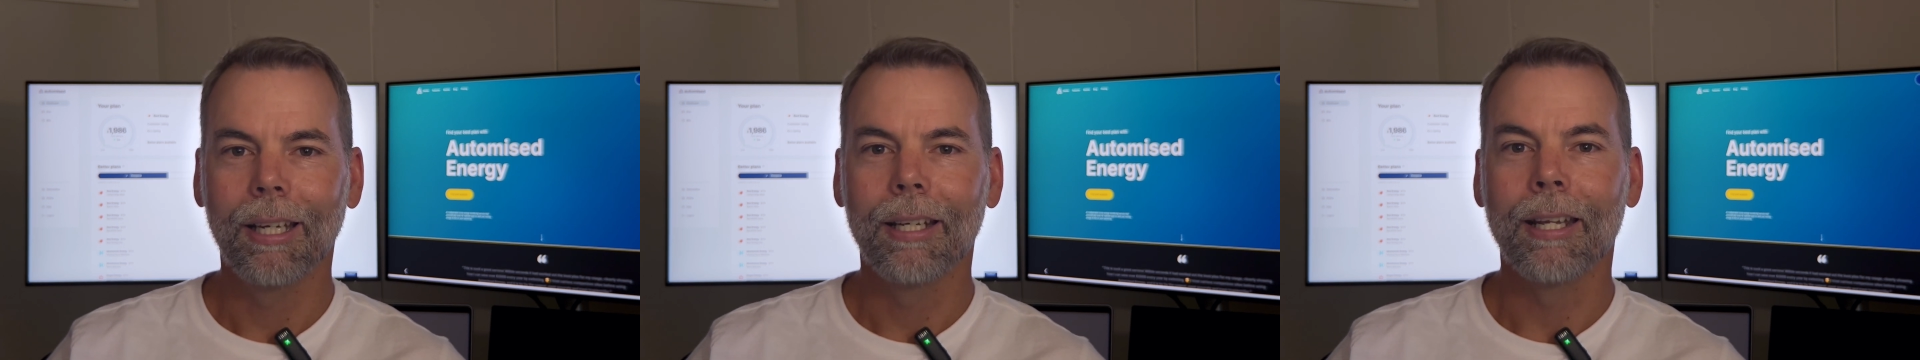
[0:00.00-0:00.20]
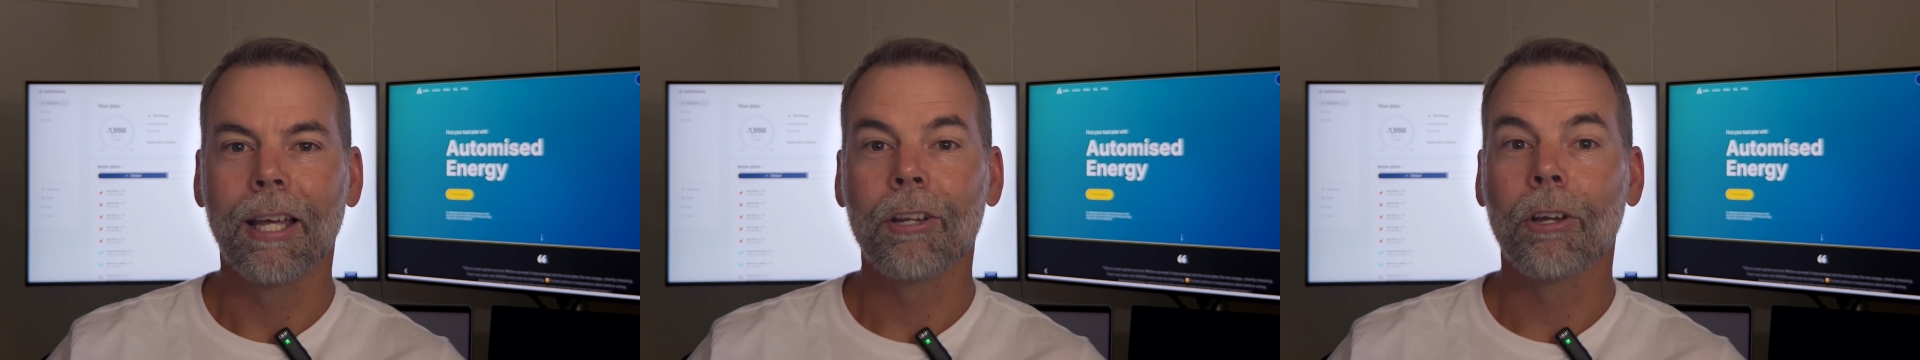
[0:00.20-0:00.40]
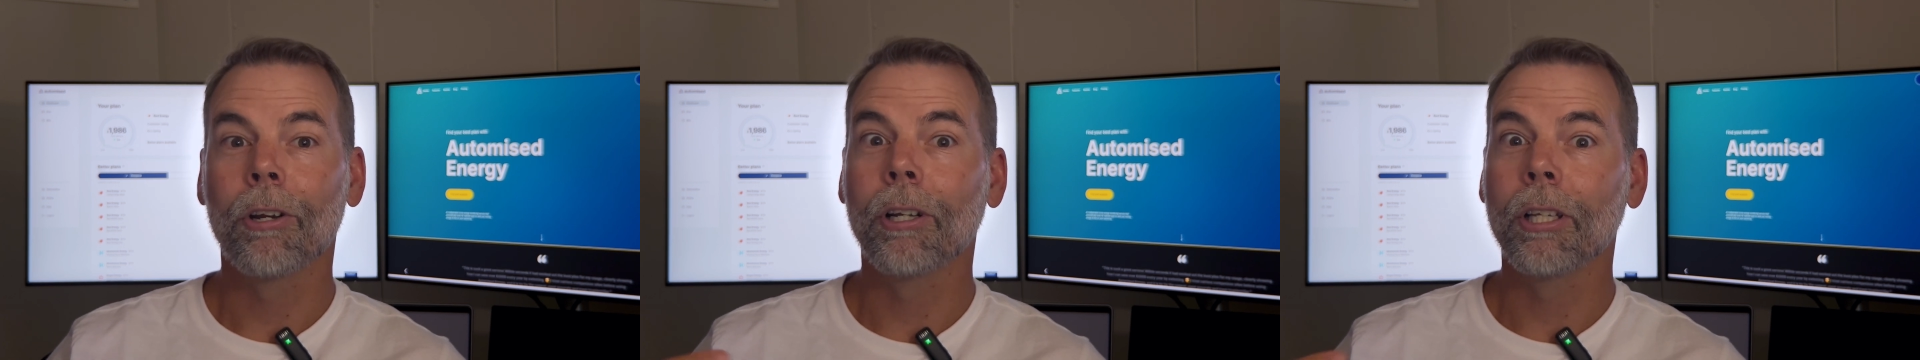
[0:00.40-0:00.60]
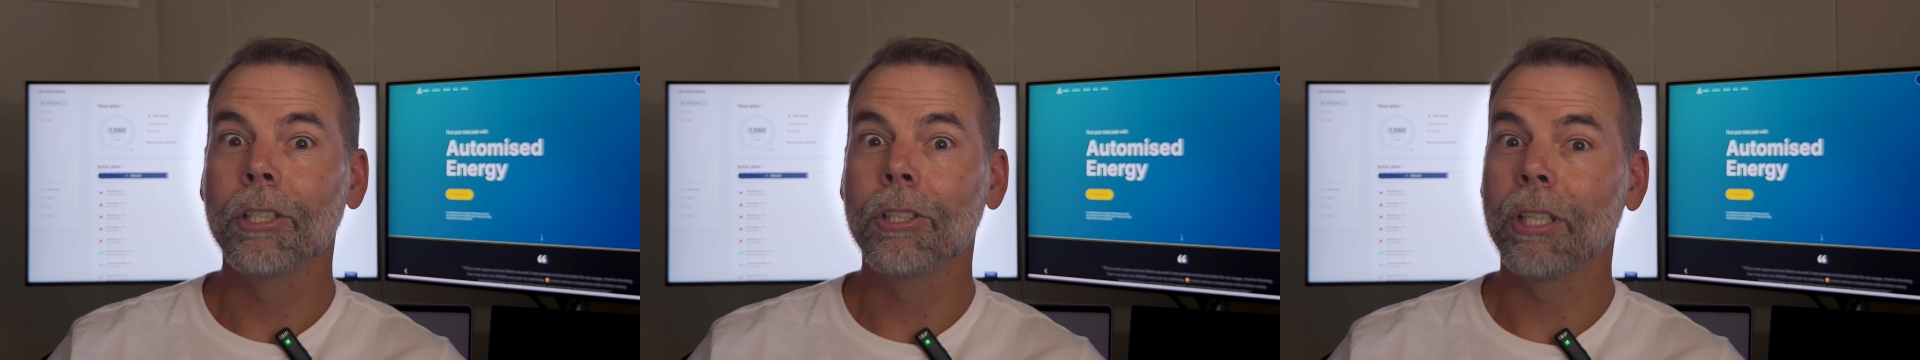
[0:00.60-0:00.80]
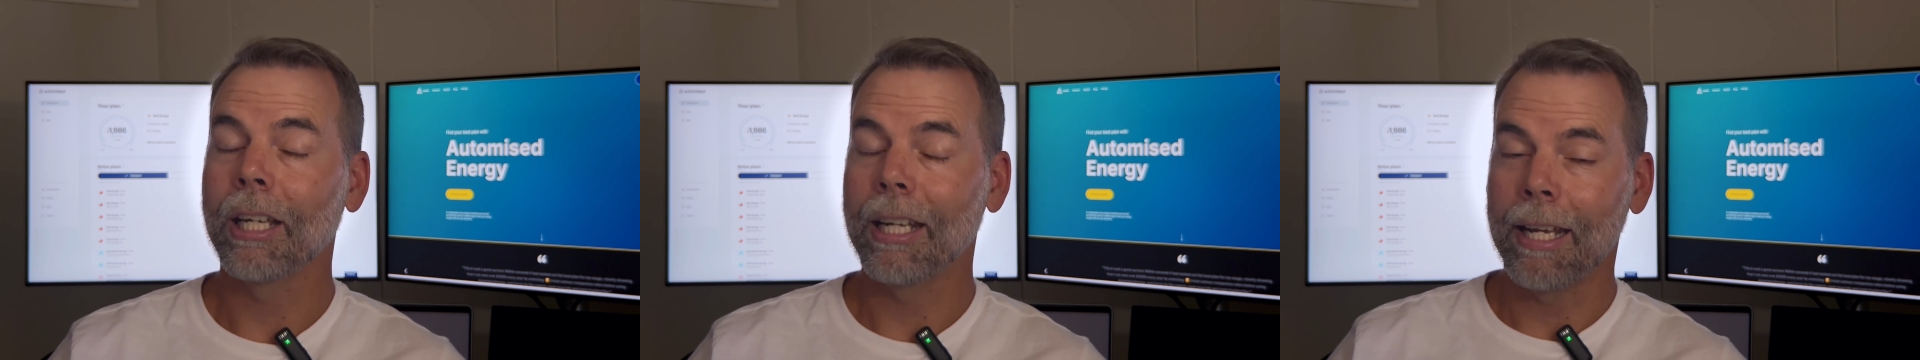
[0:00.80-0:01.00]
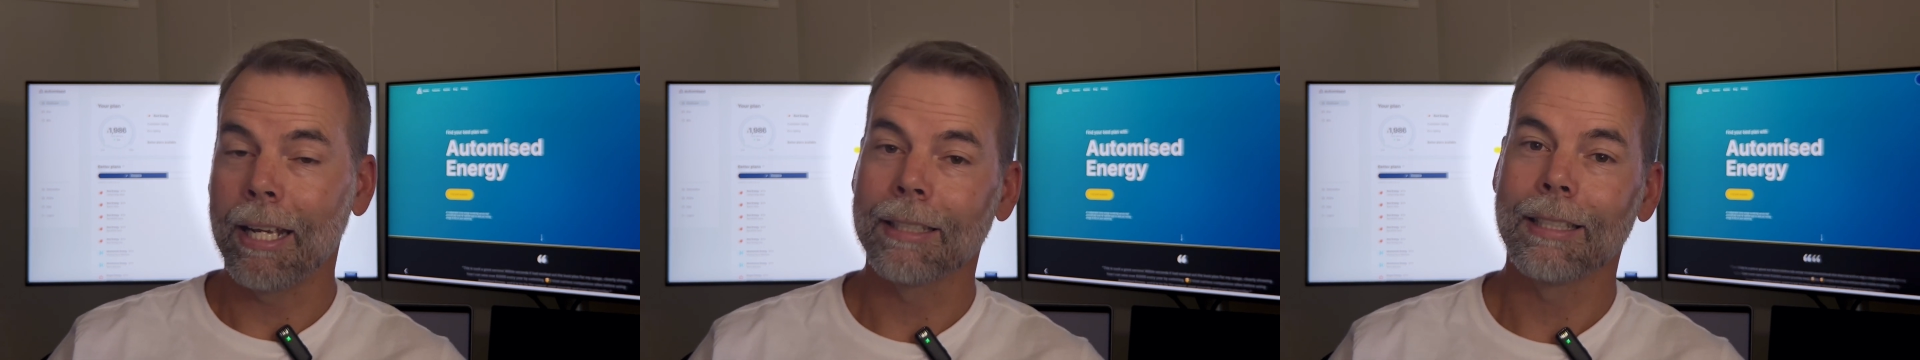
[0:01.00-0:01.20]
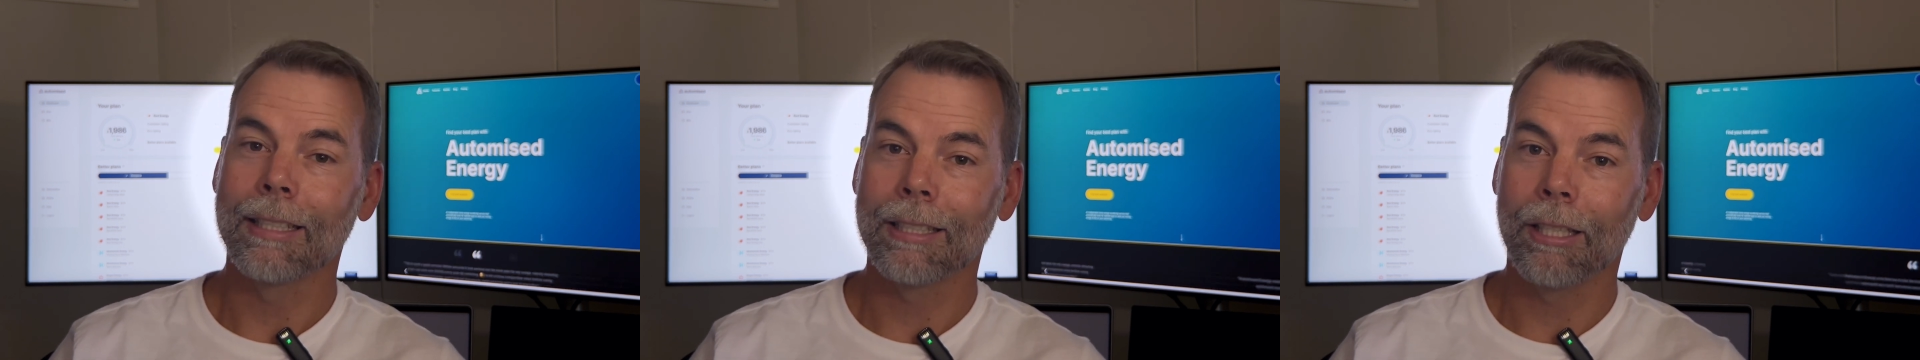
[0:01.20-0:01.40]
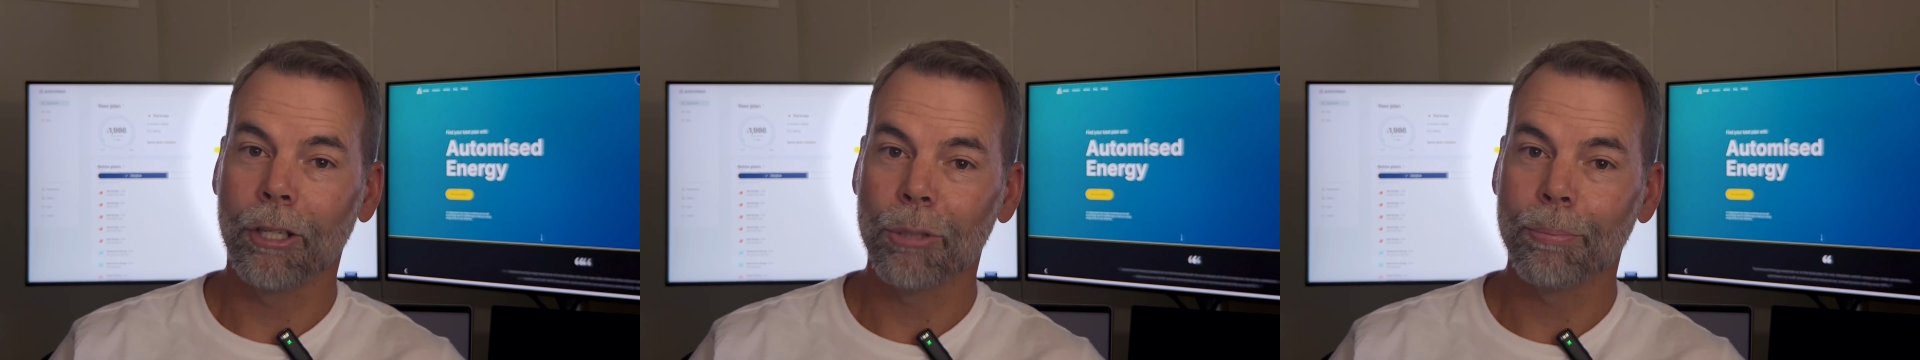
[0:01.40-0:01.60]
Now, not only do you get access
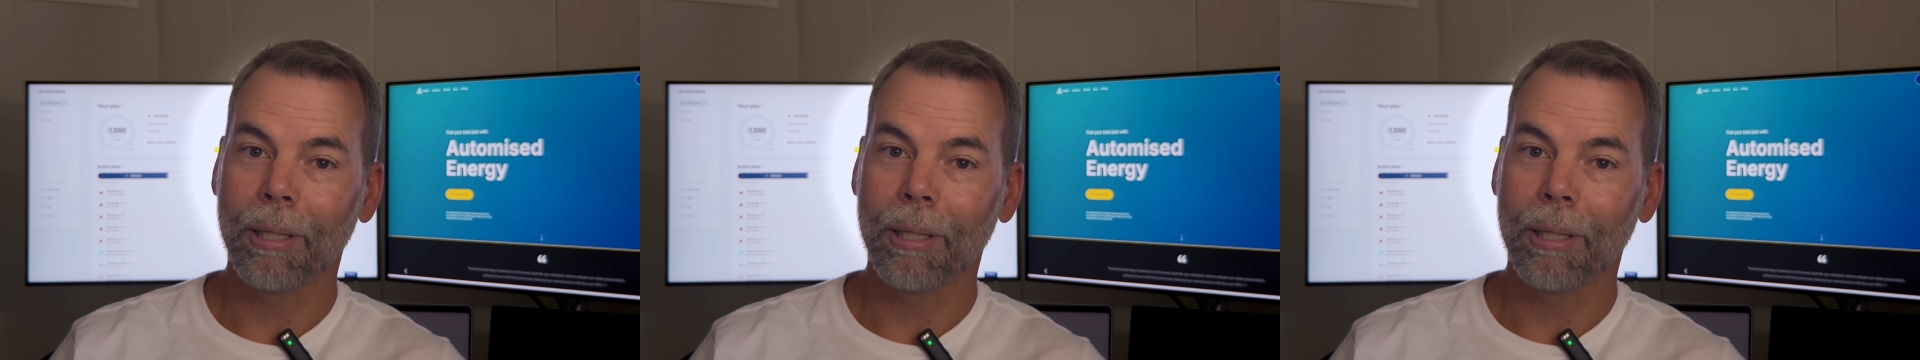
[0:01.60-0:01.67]
to those